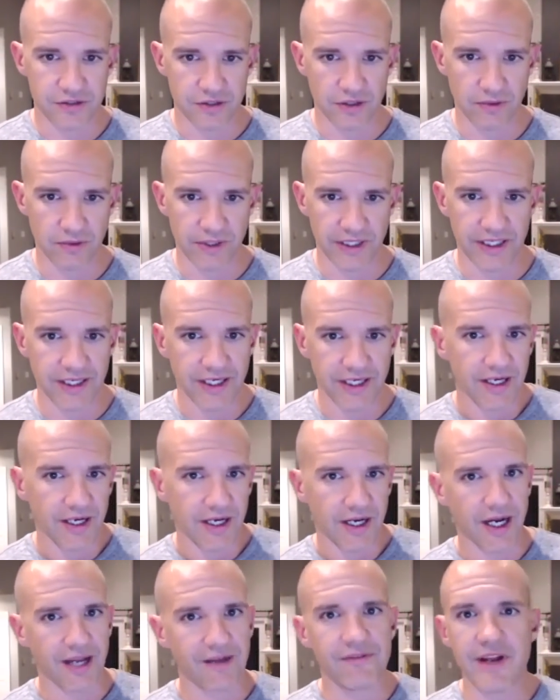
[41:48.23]
show rate.
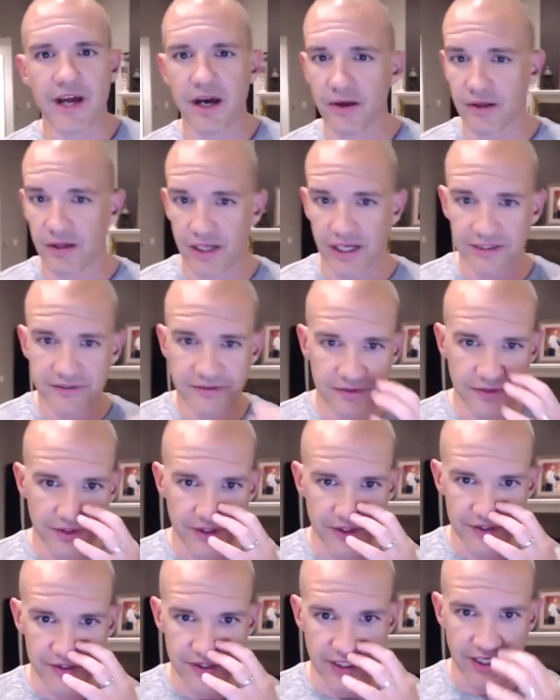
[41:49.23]
Right now, in the last two
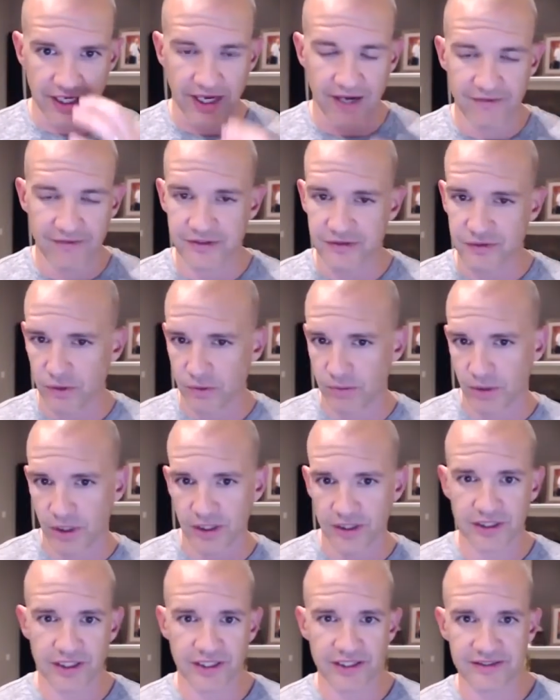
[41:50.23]
years that I have this whole
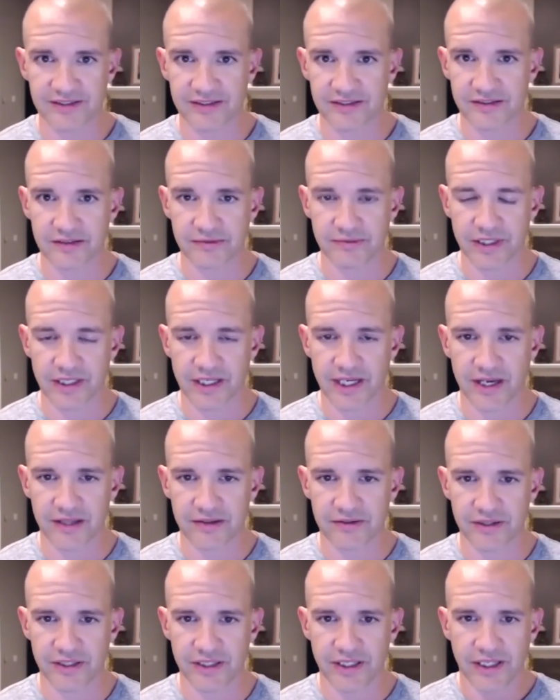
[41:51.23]
marketing system in
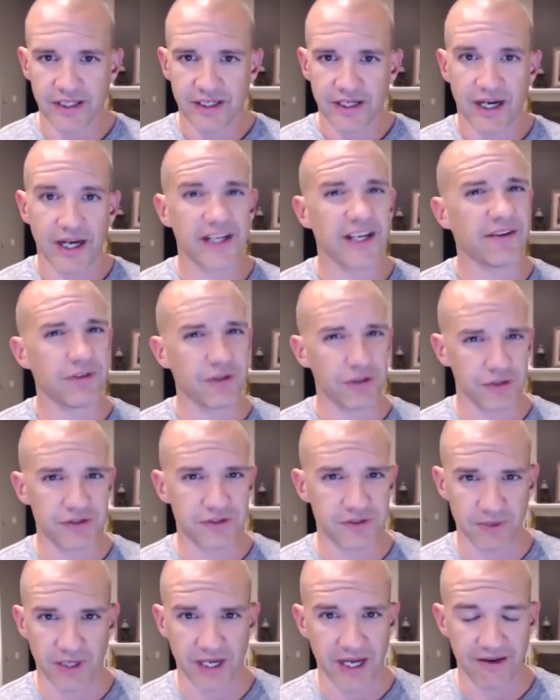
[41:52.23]
Catherine, I never used to
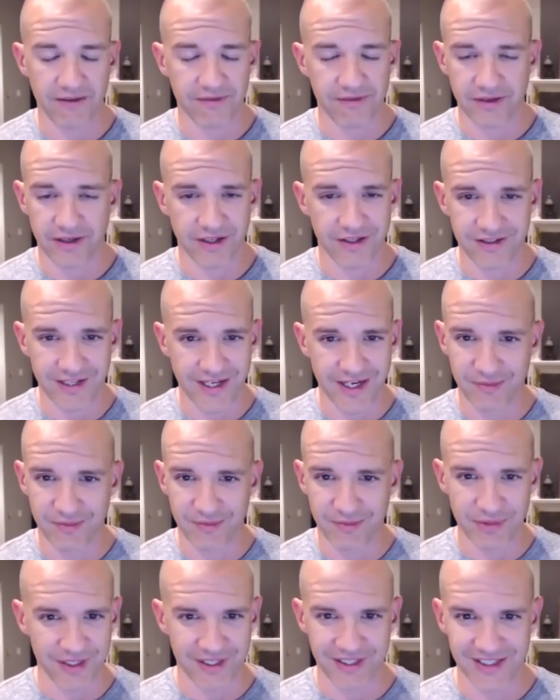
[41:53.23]
have a damn
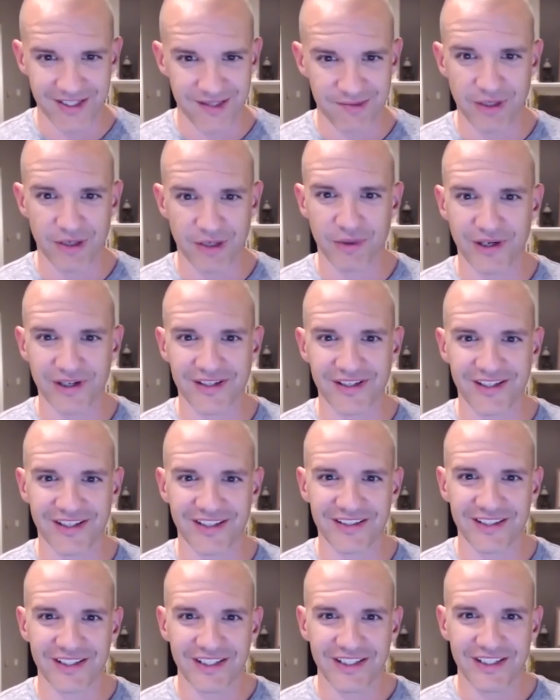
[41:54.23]
bit of email marketing.
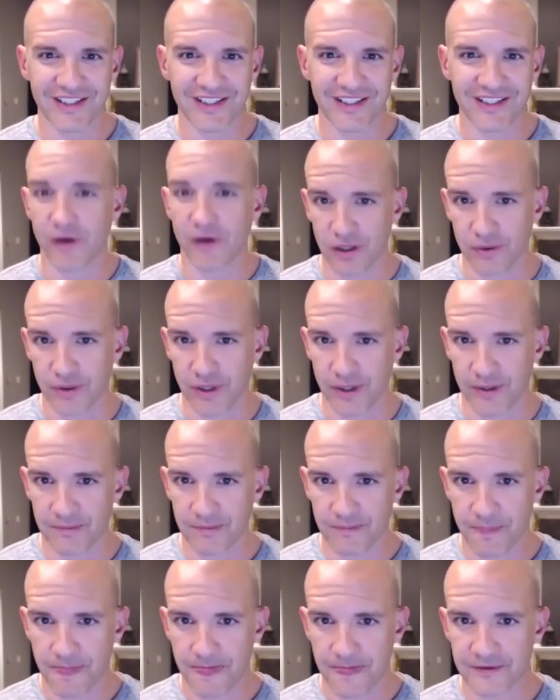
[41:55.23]
I had no follow
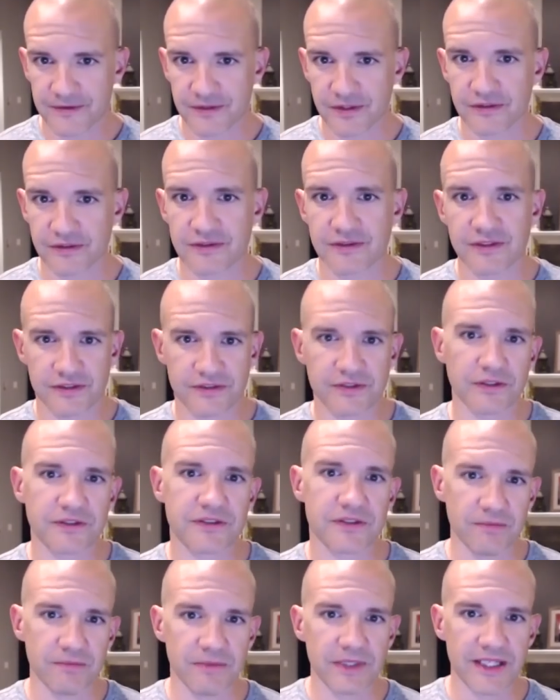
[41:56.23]
up. so
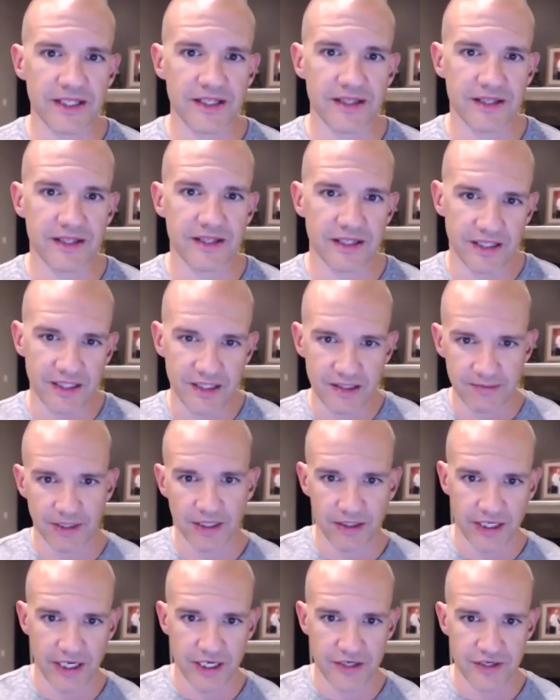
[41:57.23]
to me, the email
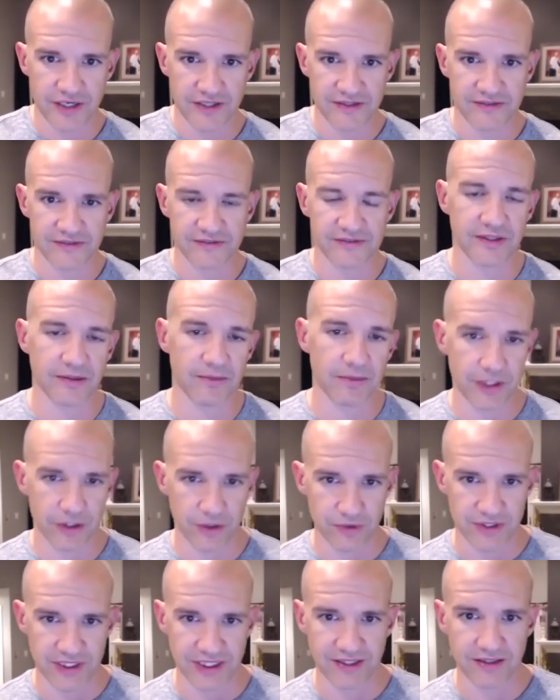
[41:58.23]
address of somebody who
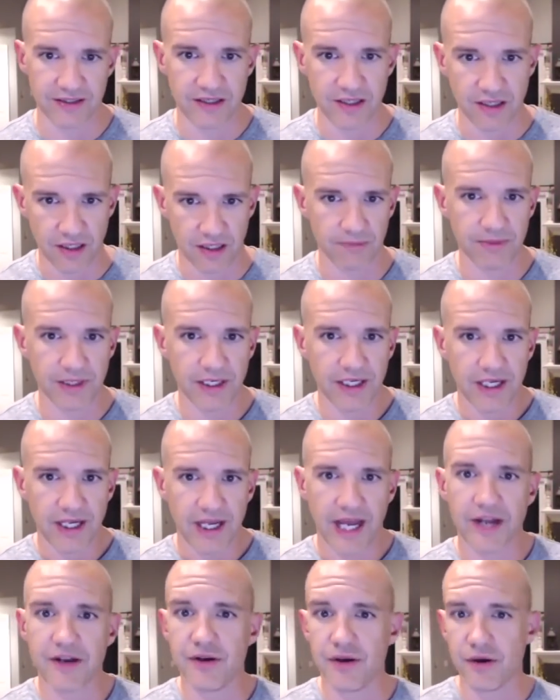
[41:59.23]
didn't come
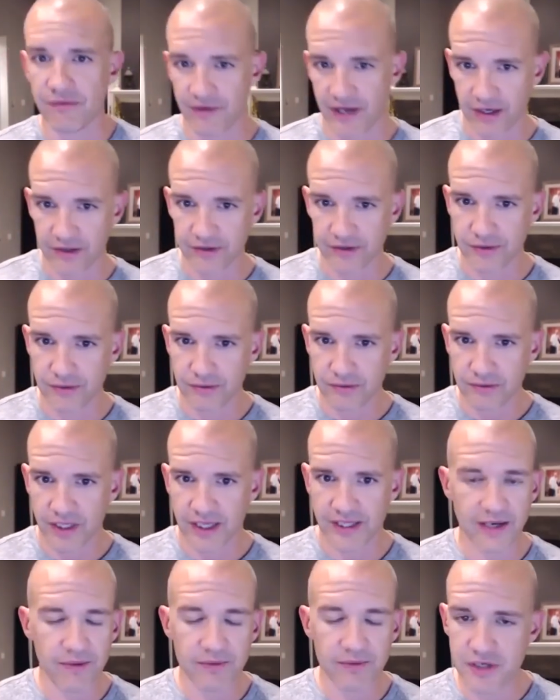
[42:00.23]
had no value, and
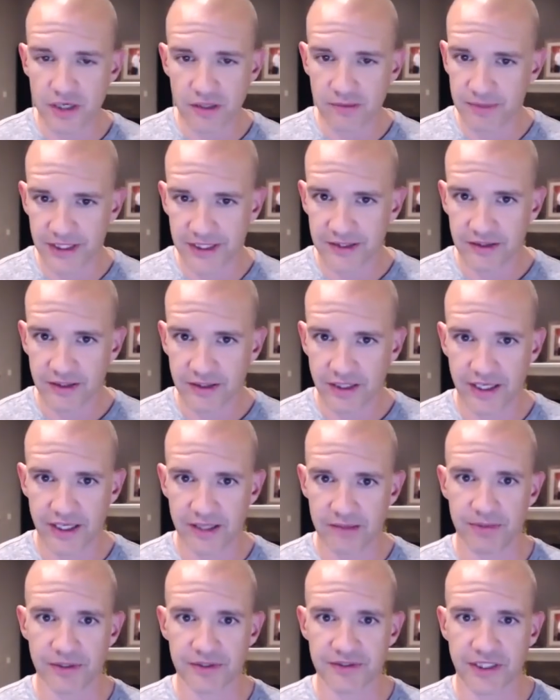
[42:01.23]
was on me. I hadn't
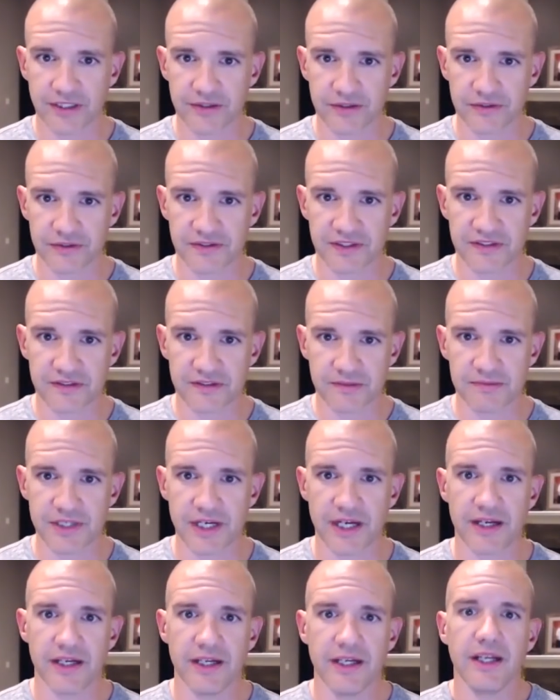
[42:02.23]
built out those systems yet.
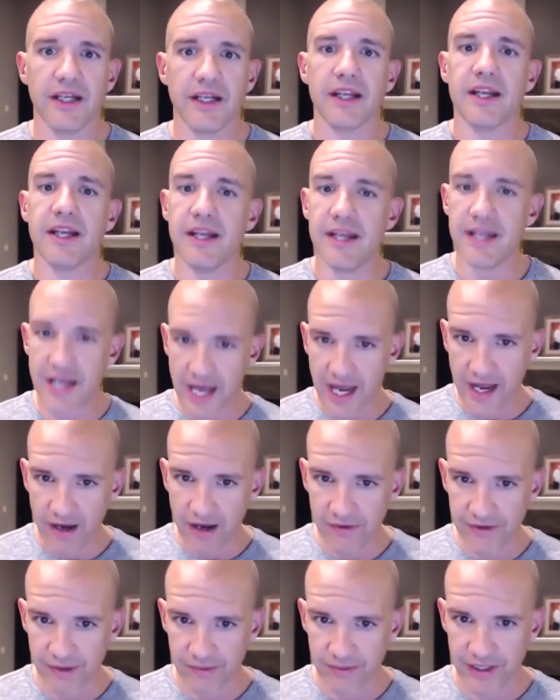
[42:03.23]
Now that
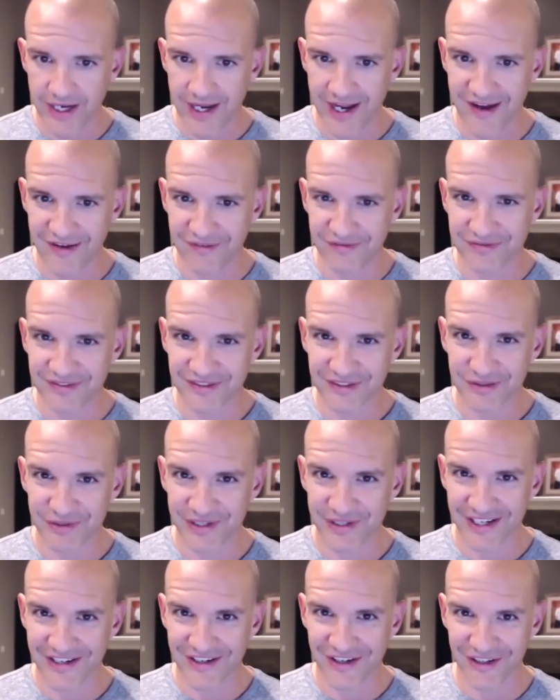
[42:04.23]
we have what I
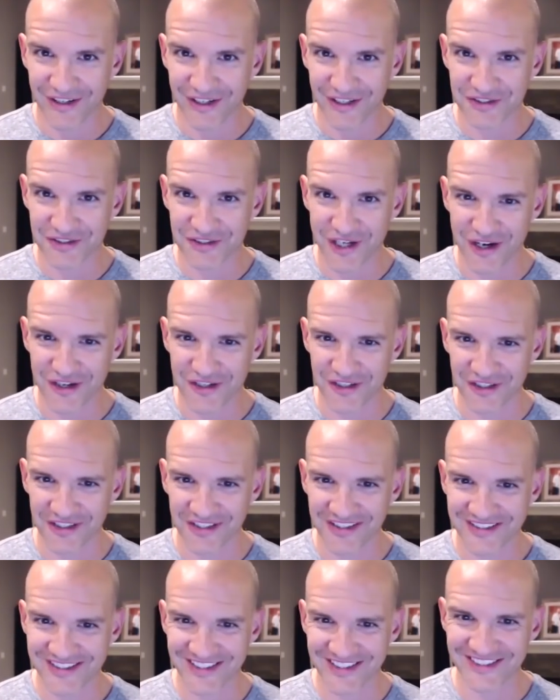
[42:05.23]
call our stalker
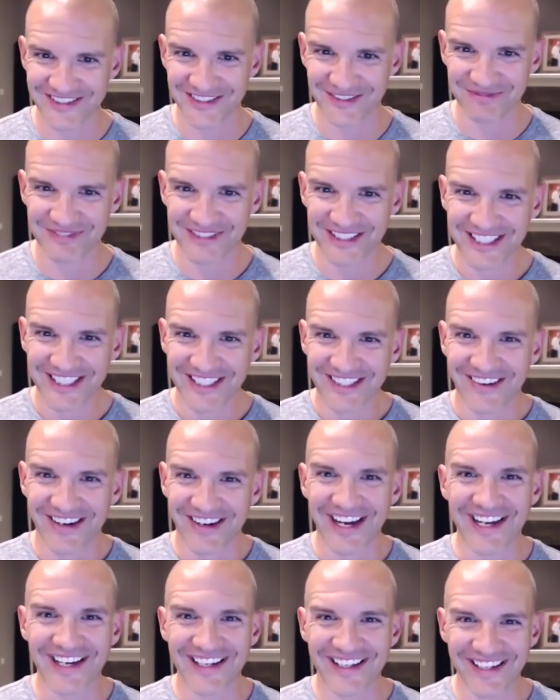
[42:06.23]
system,
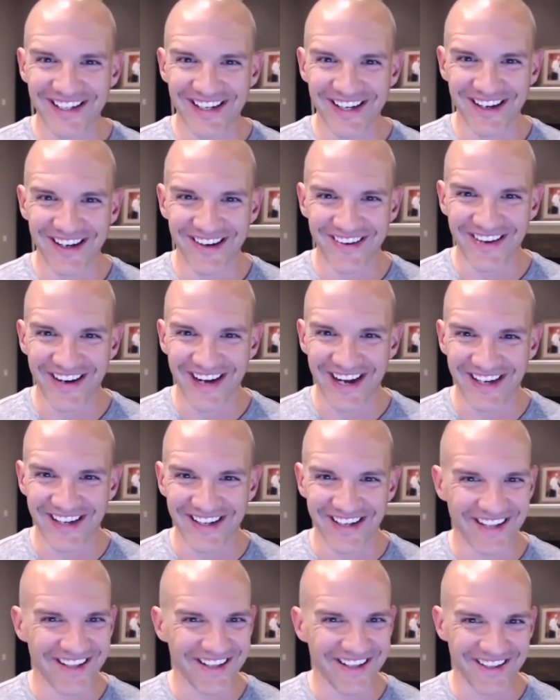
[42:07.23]
right? You know, and,
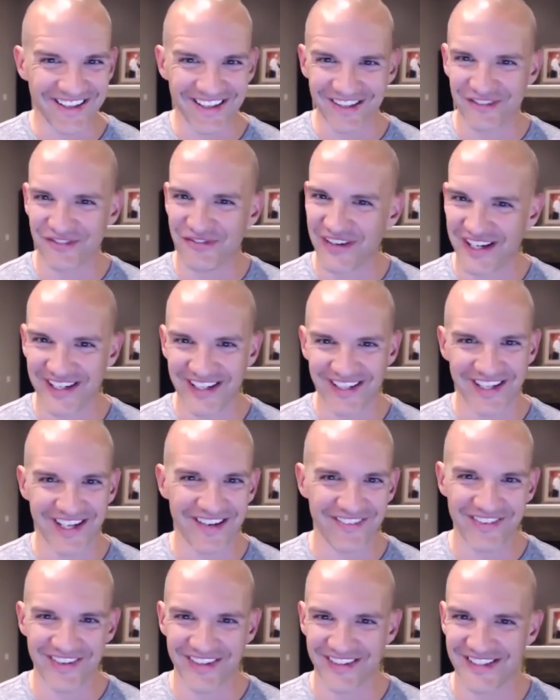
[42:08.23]
and they're getting fed into
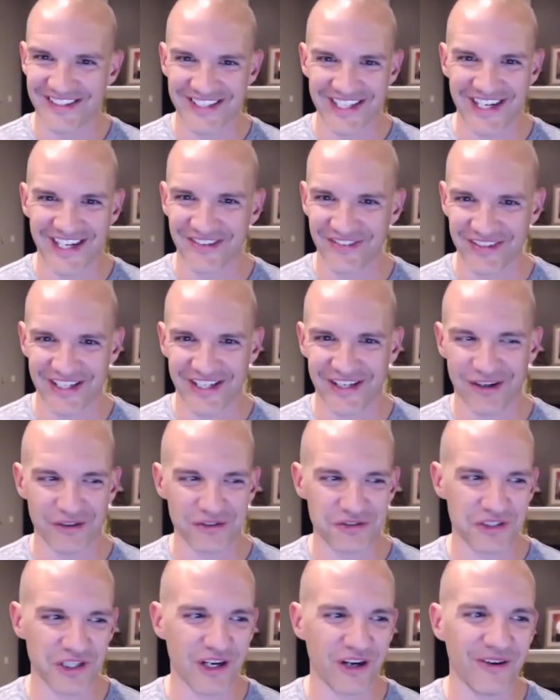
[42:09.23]
every other channel when they don't
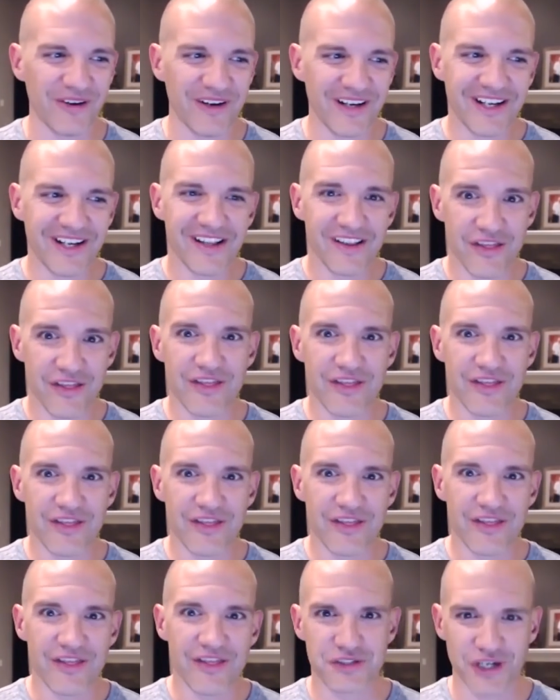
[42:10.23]
show, they'll
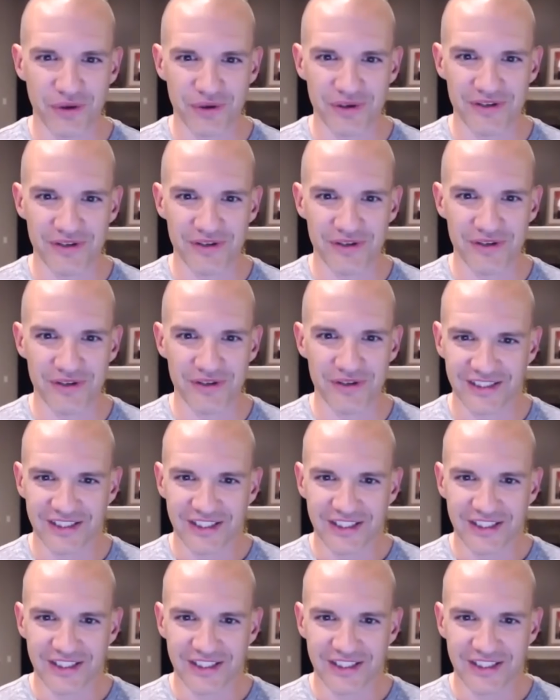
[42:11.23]
show eventually.